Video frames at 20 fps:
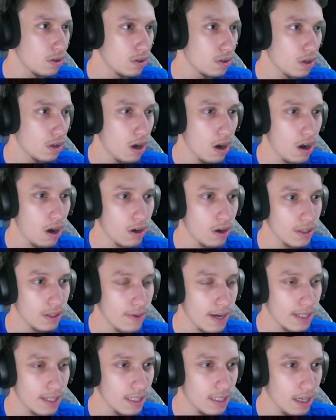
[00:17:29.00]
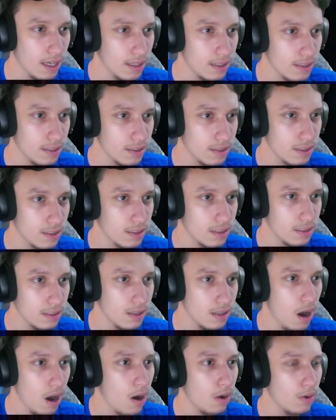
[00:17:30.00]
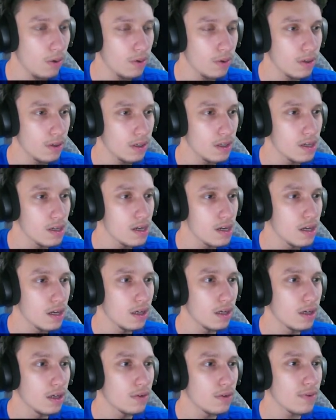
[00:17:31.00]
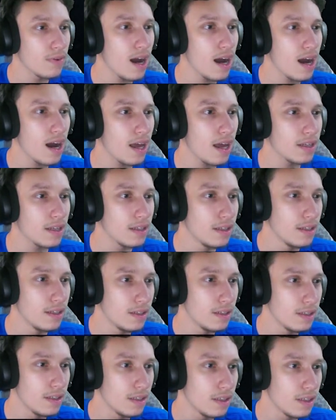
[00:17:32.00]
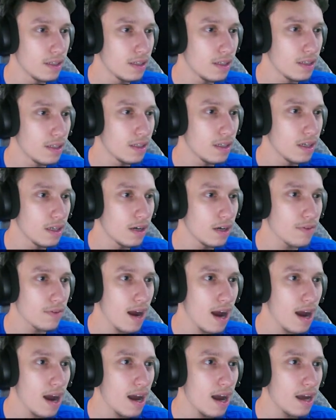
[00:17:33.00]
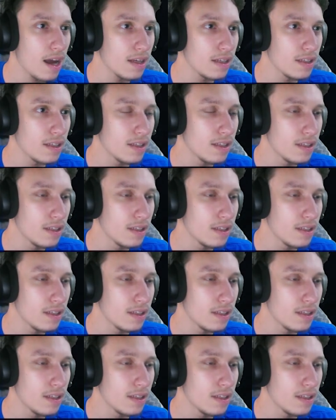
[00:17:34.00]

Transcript: Oh, they're right there. No. Run. Run!